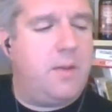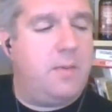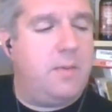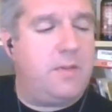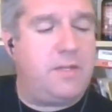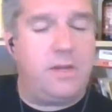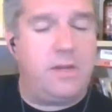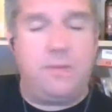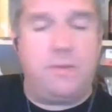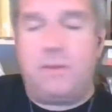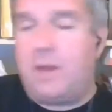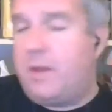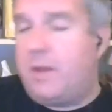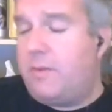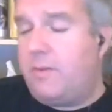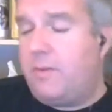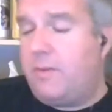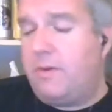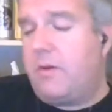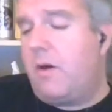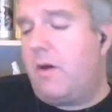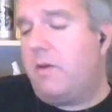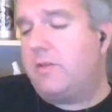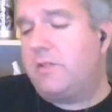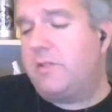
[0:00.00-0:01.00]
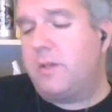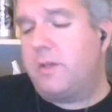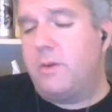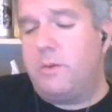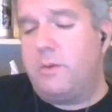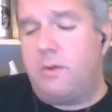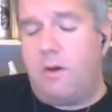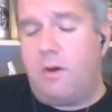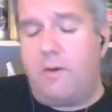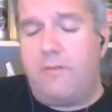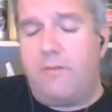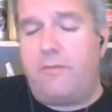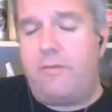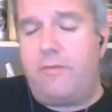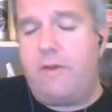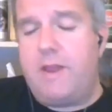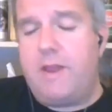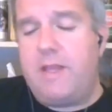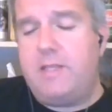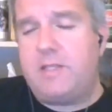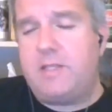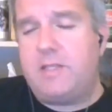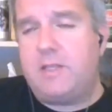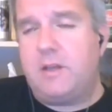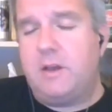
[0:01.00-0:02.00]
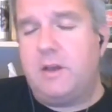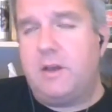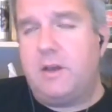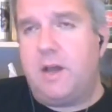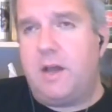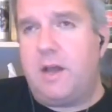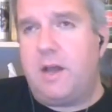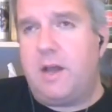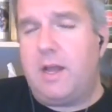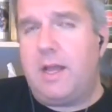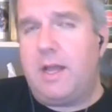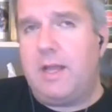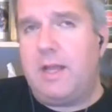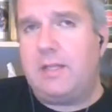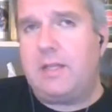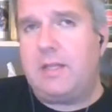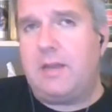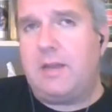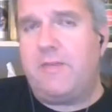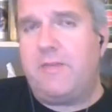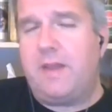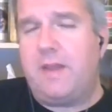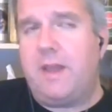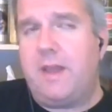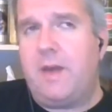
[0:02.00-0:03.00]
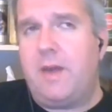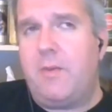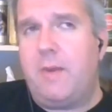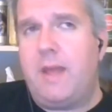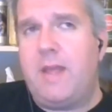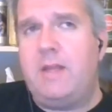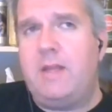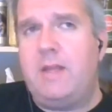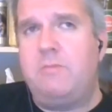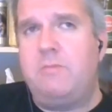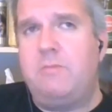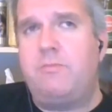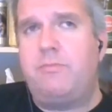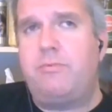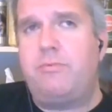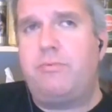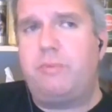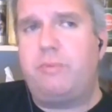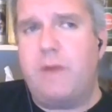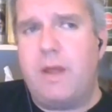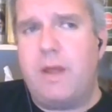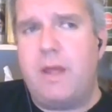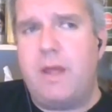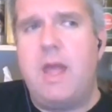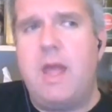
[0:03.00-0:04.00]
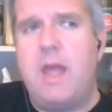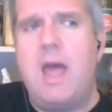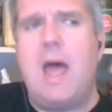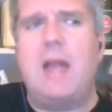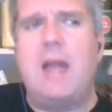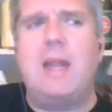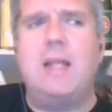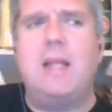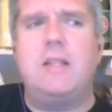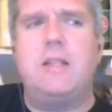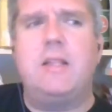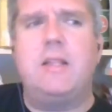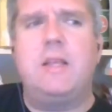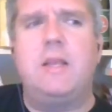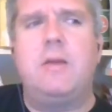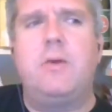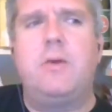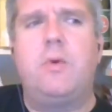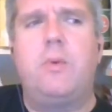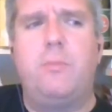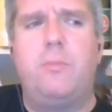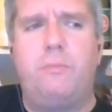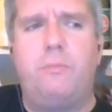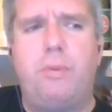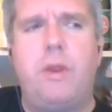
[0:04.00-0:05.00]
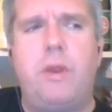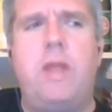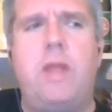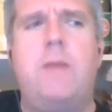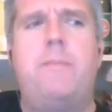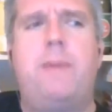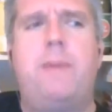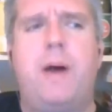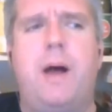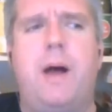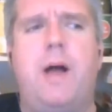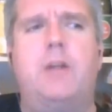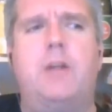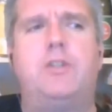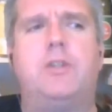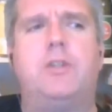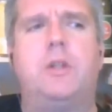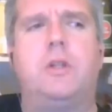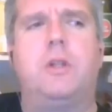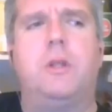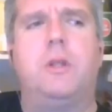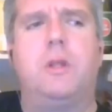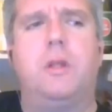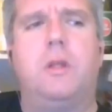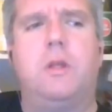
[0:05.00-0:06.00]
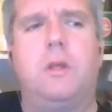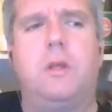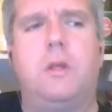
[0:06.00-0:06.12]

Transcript: Which um, I, we're also we're all free, so I like. I think I went in pretty. I think pretty impartial.